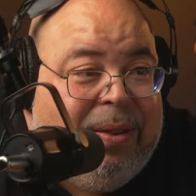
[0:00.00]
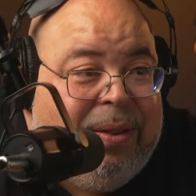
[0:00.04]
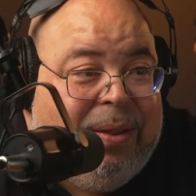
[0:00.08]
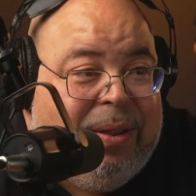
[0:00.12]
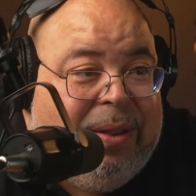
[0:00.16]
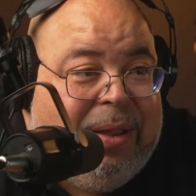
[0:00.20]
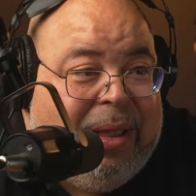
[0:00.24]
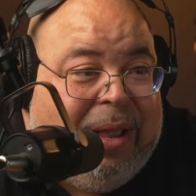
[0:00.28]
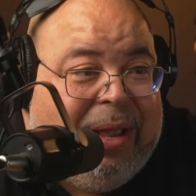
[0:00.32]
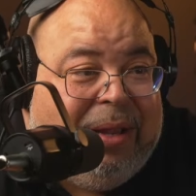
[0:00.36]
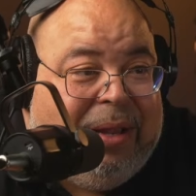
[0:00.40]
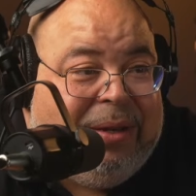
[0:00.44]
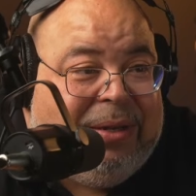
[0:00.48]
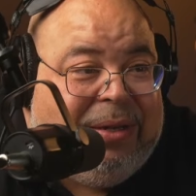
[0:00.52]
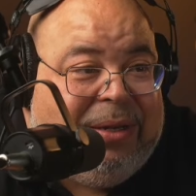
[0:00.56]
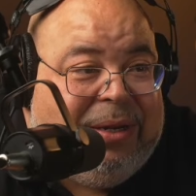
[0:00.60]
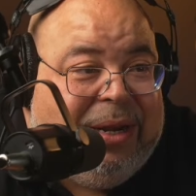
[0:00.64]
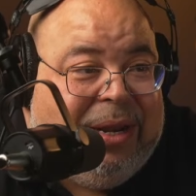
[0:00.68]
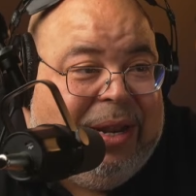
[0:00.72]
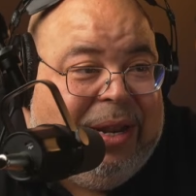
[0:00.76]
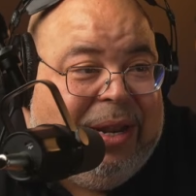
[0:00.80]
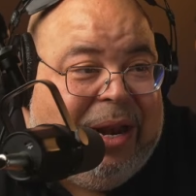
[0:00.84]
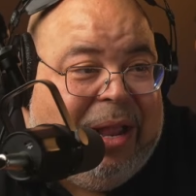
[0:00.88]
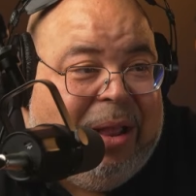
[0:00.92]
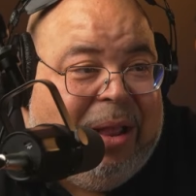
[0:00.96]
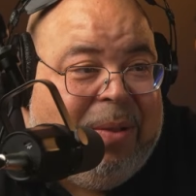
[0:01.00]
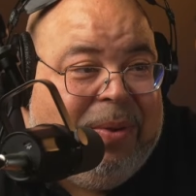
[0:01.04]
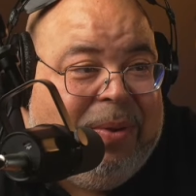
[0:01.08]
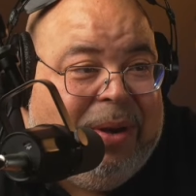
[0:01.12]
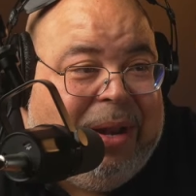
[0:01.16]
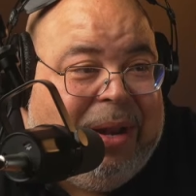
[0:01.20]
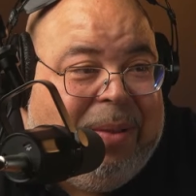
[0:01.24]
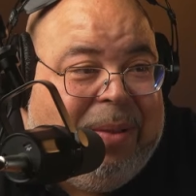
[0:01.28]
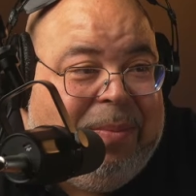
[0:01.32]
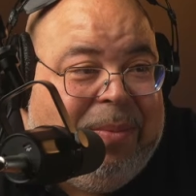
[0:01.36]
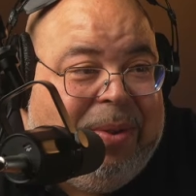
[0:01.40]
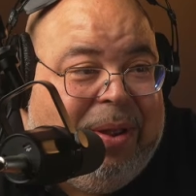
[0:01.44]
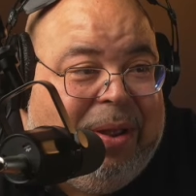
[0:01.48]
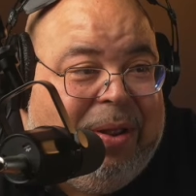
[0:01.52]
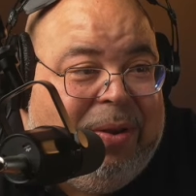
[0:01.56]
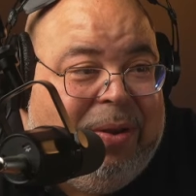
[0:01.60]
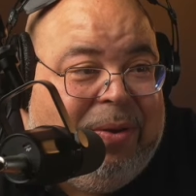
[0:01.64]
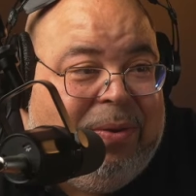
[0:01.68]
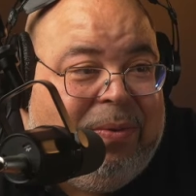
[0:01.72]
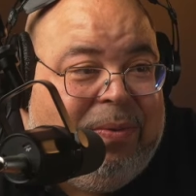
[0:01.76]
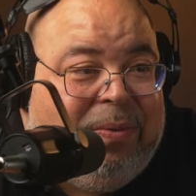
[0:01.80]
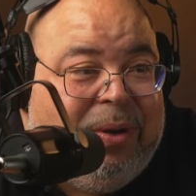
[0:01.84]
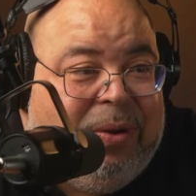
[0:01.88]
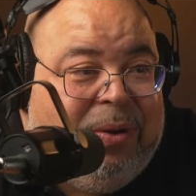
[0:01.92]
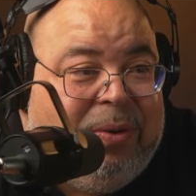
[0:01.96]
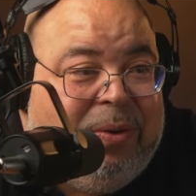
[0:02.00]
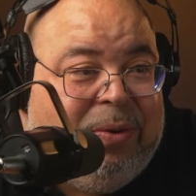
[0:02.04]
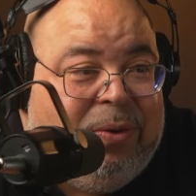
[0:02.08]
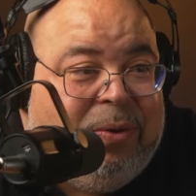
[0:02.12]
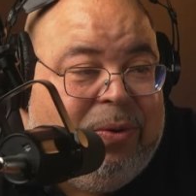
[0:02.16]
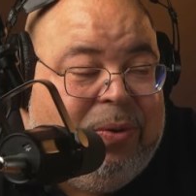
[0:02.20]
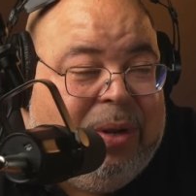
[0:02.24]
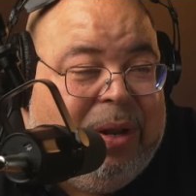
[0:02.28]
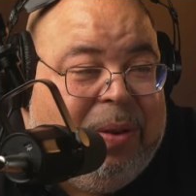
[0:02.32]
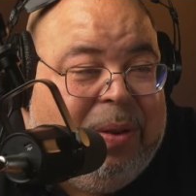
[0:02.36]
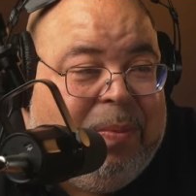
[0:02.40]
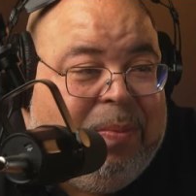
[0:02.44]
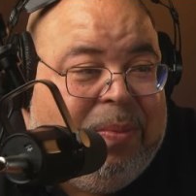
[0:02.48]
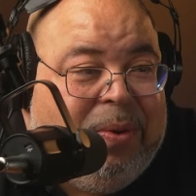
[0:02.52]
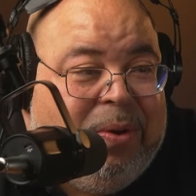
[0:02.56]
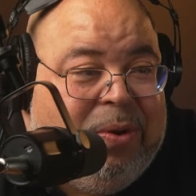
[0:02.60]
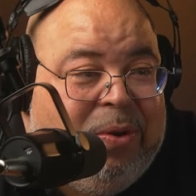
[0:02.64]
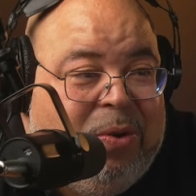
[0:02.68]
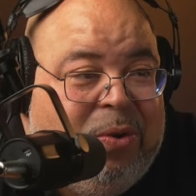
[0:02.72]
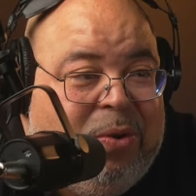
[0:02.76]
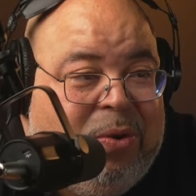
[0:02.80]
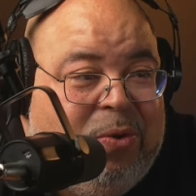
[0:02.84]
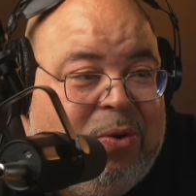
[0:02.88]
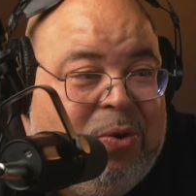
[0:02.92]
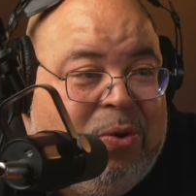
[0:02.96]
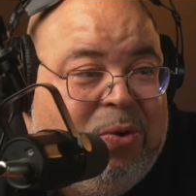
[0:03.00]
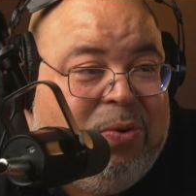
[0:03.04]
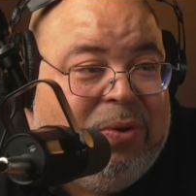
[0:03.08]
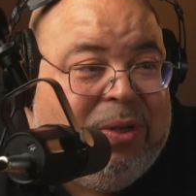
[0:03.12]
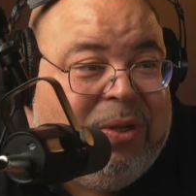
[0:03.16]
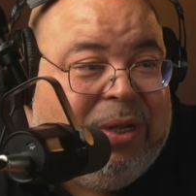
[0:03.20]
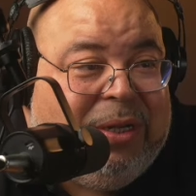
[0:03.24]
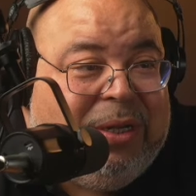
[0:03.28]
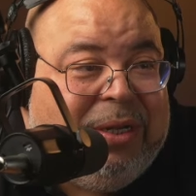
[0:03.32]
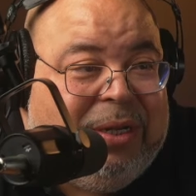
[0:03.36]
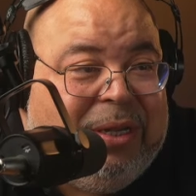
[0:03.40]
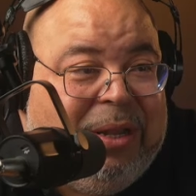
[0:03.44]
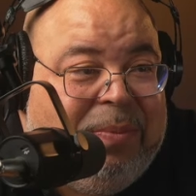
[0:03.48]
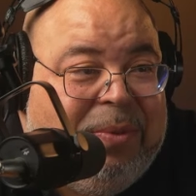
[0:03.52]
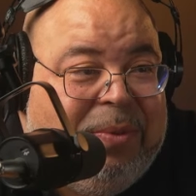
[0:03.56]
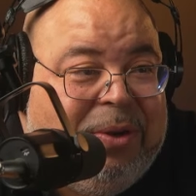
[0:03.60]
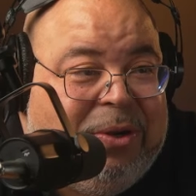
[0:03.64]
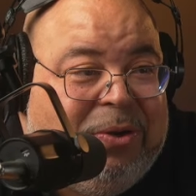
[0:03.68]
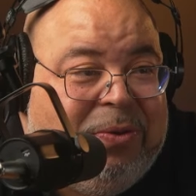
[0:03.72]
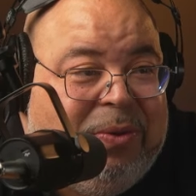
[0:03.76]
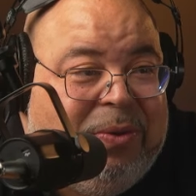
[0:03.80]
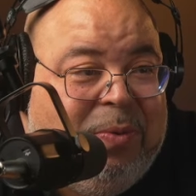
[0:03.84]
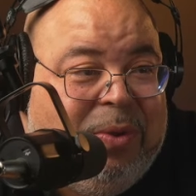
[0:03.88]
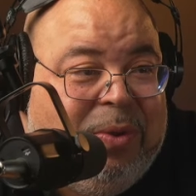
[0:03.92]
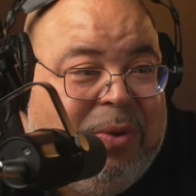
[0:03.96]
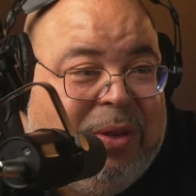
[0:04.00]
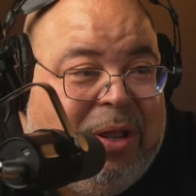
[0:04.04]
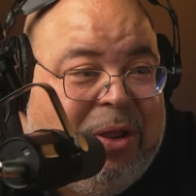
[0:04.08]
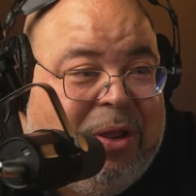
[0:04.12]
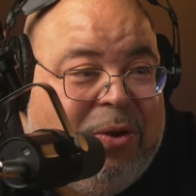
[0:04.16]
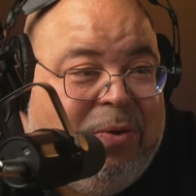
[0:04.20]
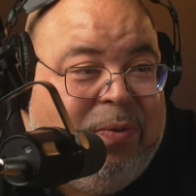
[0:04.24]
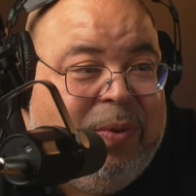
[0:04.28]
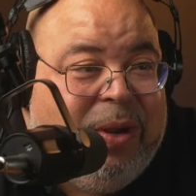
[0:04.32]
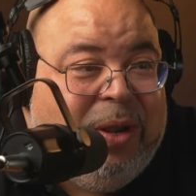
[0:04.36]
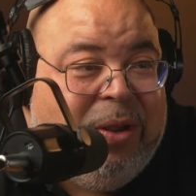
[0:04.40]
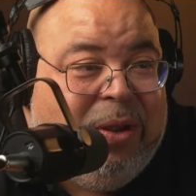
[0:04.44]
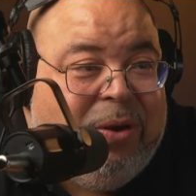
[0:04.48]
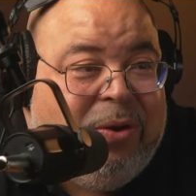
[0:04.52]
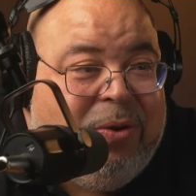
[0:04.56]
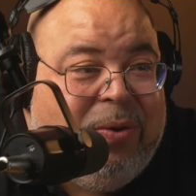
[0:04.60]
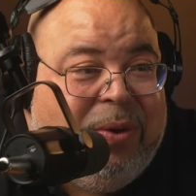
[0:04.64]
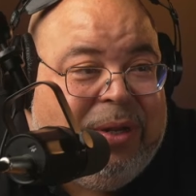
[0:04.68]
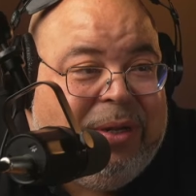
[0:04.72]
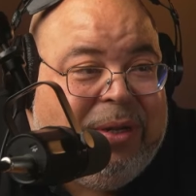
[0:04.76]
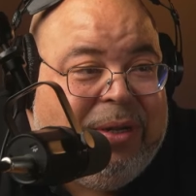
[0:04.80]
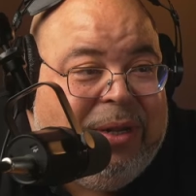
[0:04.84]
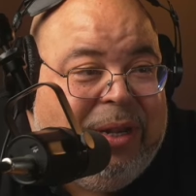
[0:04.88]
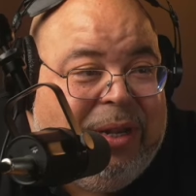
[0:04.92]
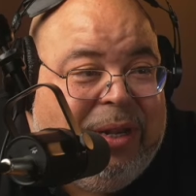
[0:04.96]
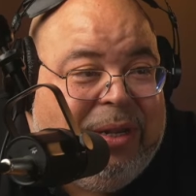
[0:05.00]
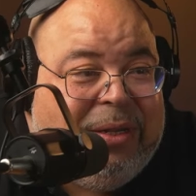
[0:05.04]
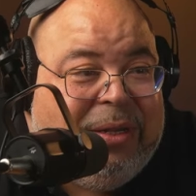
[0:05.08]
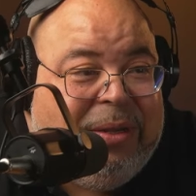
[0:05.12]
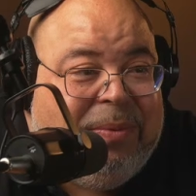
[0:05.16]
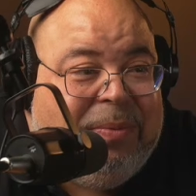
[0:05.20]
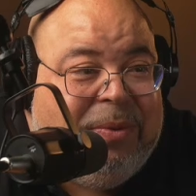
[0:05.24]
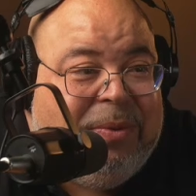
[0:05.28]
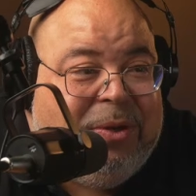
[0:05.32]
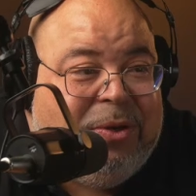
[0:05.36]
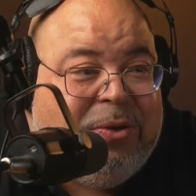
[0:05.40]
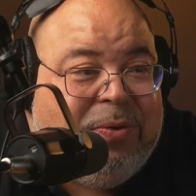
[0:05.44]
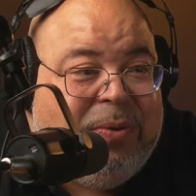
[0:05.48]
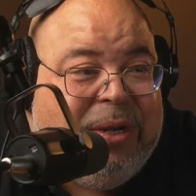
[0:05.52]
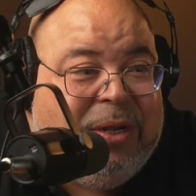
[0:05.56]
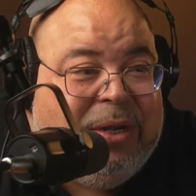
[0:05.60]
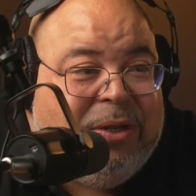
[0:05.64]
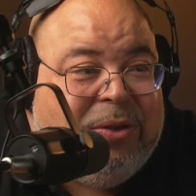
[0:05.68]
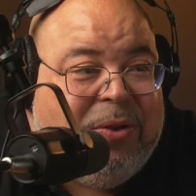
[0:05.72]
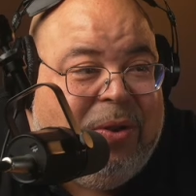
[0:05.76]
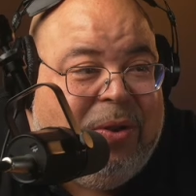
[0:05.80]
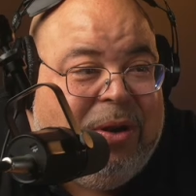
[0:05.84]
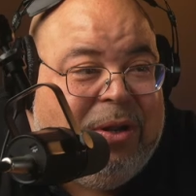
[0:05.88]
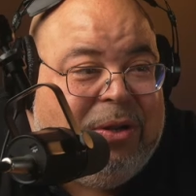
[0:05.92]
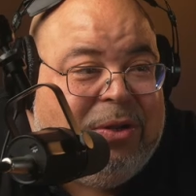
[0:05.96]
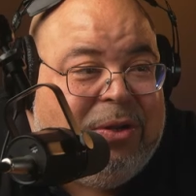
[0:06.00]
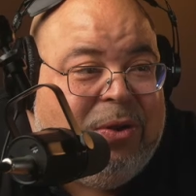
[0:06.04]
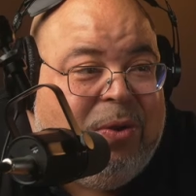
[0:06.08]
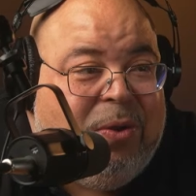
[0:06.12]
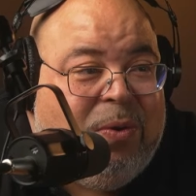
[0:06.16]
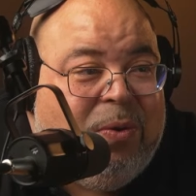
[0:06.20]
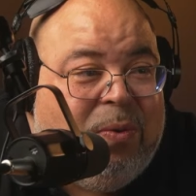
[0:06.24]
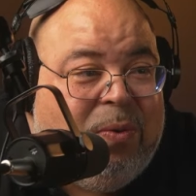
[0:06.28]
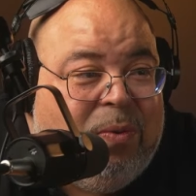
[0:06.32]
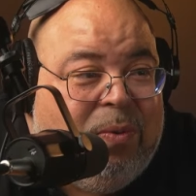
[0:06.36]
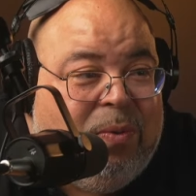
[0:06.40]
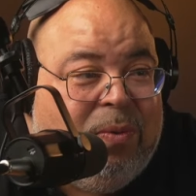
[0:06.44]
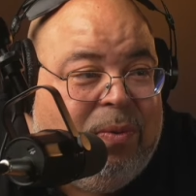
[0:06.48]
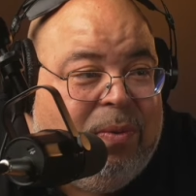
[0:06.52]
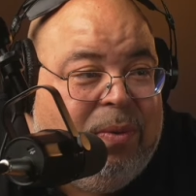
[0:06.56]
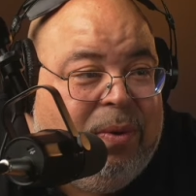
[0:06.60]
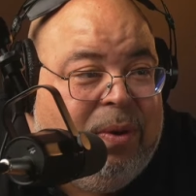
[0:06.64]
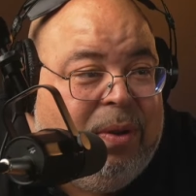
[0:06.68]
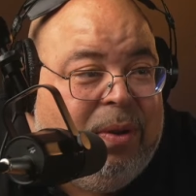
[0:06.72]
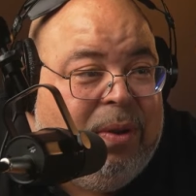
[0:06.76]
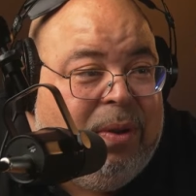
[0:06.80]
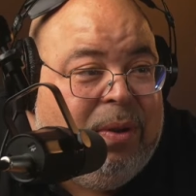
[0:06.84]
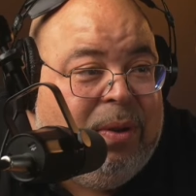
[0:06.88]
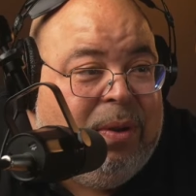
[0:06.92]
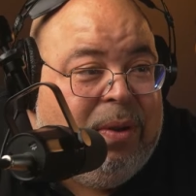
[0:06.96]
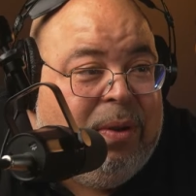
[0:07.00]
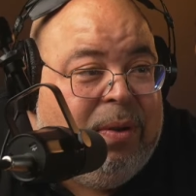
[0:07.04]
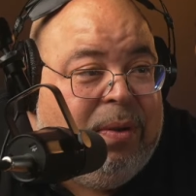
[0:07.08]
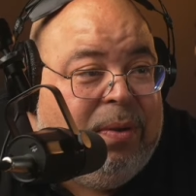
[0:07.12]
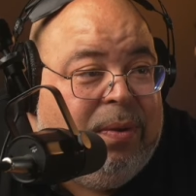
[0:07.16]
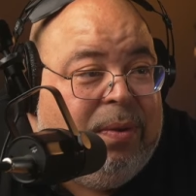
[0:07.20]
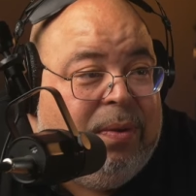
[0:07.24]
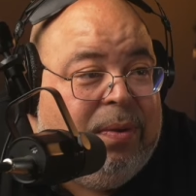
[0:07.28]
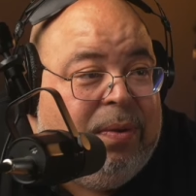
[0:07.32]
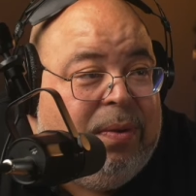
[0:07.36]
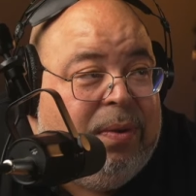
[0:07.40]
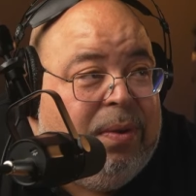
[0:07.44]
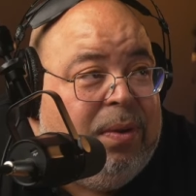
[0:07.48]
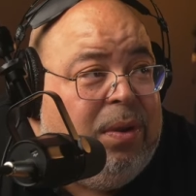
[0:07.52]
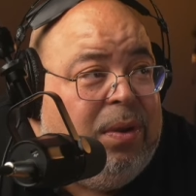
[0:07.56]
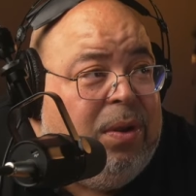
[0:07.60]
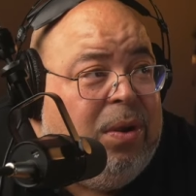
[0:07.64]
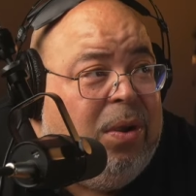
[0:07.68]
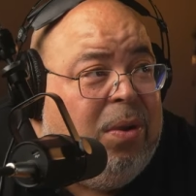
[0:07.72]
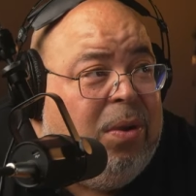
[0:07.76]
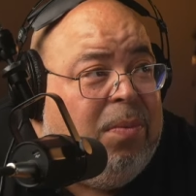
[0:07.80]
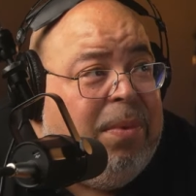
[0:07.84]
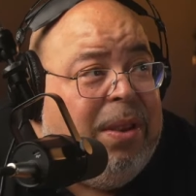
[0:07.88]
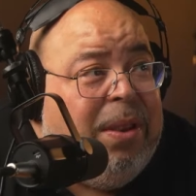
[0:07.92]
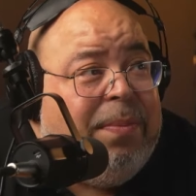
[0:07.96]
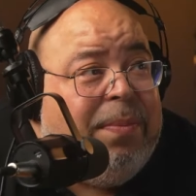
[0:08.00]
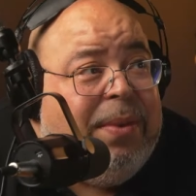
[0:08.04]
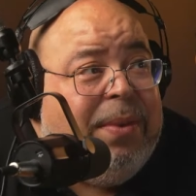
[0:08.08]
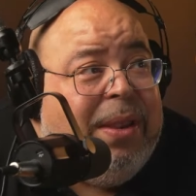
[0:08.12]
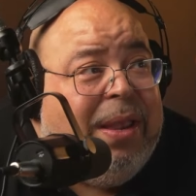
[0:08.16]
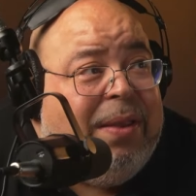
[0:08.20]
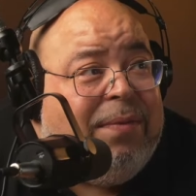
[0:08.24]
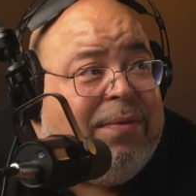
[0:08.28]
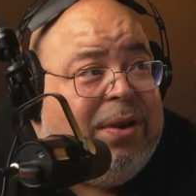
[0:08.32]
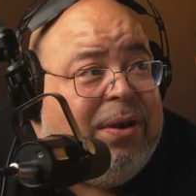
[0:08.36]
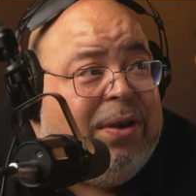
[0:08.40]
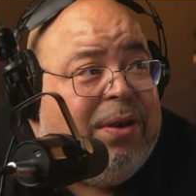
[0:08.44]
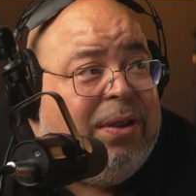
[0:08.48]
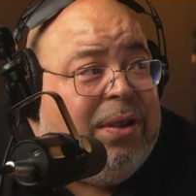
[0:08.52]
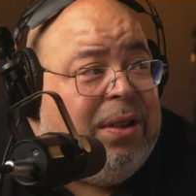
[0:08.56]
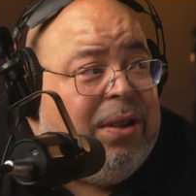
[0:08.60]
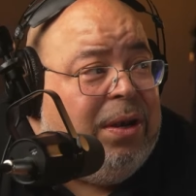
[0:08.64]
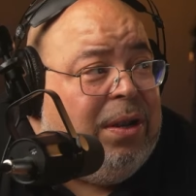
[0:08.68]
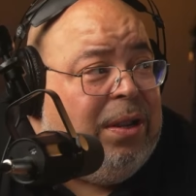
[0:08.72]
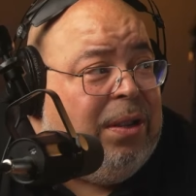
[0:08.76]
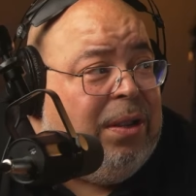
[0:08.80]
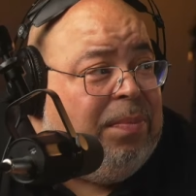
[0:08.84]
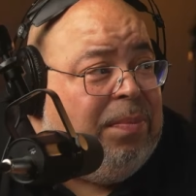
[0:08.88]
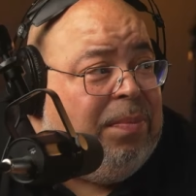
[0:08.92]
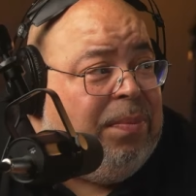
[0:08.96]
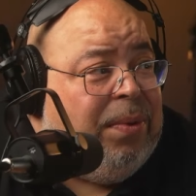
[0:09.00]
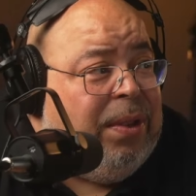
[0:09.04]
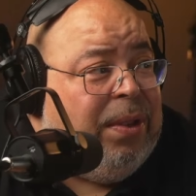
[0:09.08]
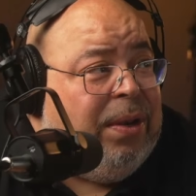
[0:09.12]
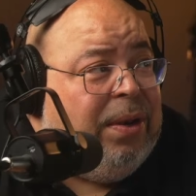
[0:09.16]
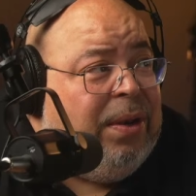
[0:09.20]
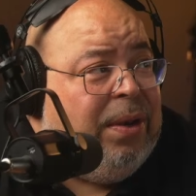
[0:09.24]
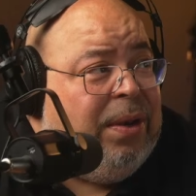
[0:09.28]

I'll check it out, but I'm an Unreal dude. I mean, do you use Xcemetry with Unreal or Xcemetry is on its own? You're gonna make me have to look it up, but